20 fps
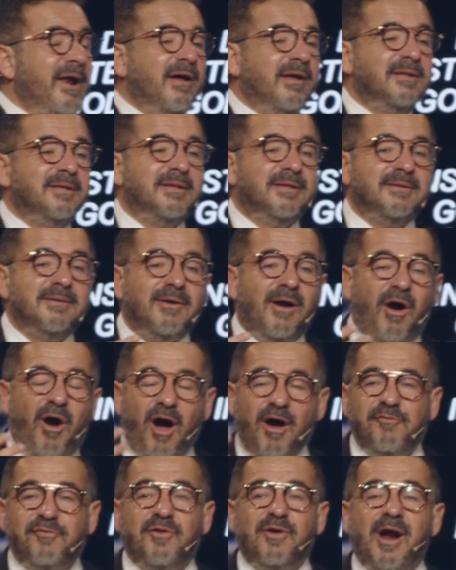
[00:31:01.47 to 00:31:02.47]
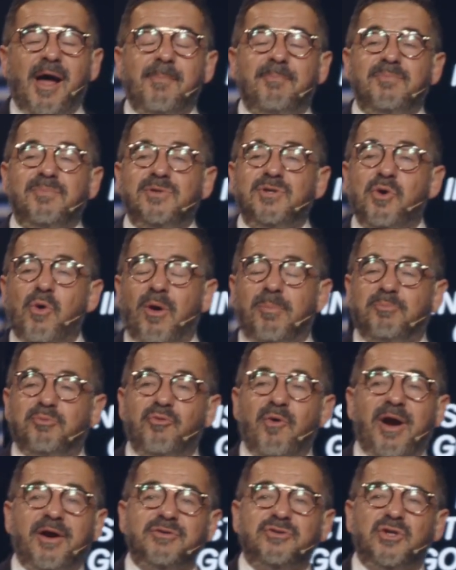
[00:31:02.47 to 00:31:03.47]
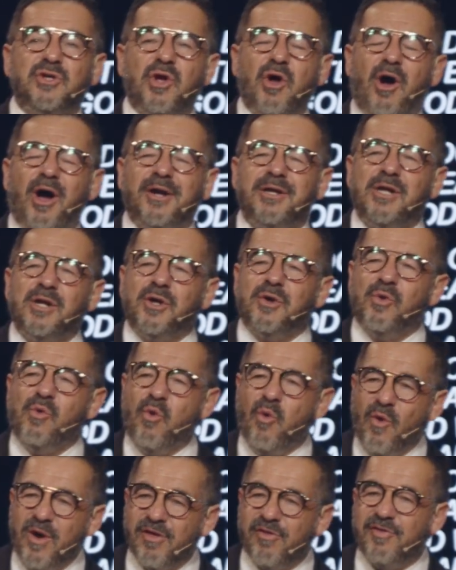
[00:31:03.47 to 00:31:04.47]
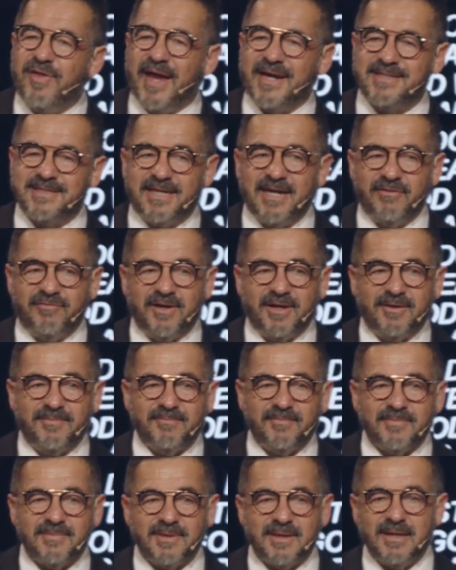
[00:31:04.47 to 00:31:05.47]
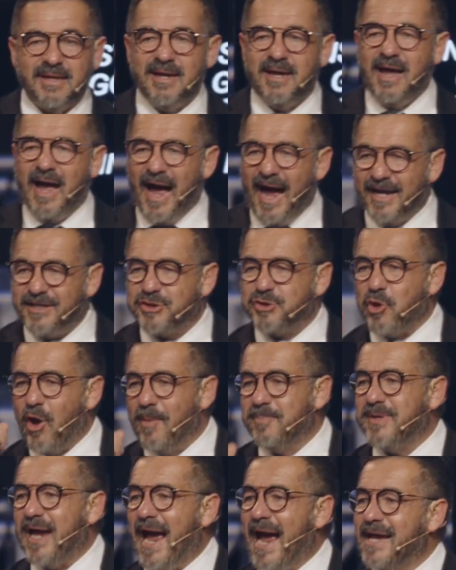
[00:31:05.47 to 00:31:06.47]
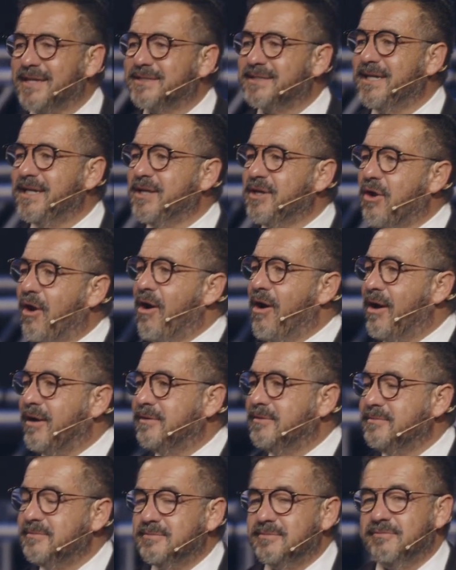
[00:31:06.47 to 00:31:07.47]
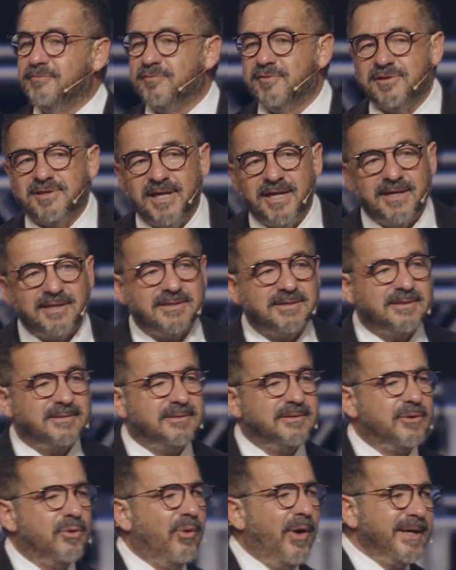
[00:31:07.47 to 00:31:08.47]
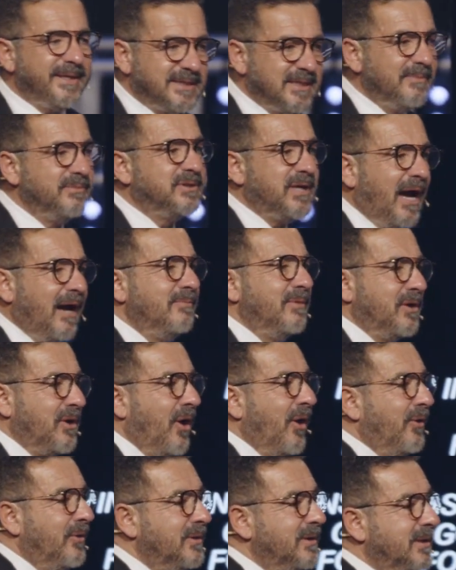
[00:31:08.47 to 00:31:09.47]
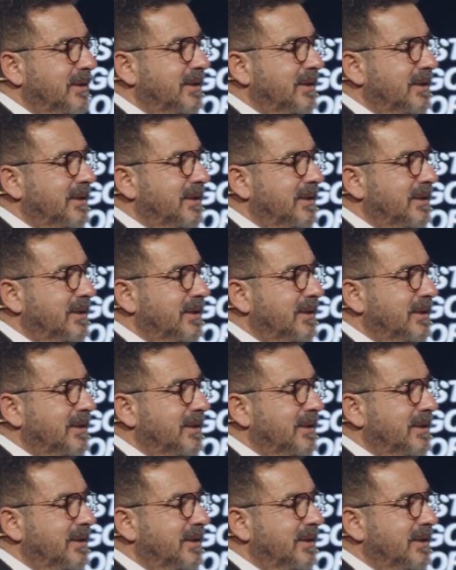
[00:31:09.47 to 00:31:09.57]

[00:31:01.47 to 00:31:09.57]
not offer up your prayers to God with thanksgiving? I stopped asking God for things quite some time ago,